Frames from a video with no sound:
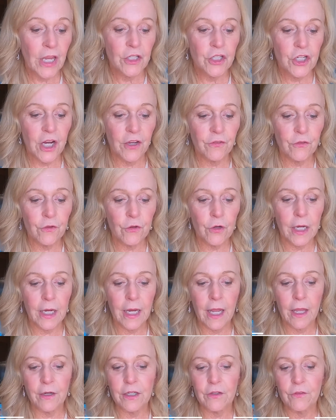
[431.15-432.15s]
Chester
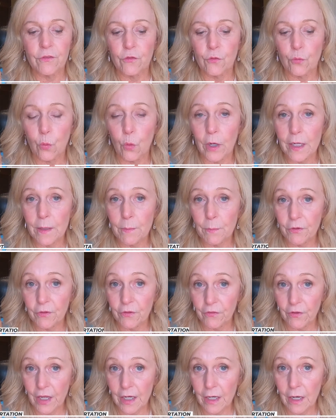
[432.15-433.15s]
County's
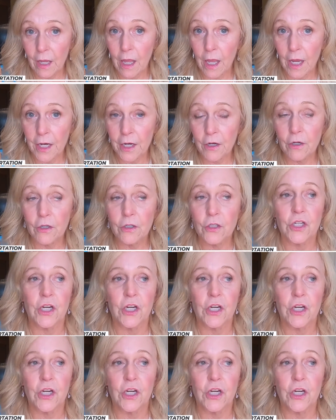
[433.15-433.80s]
20% higher.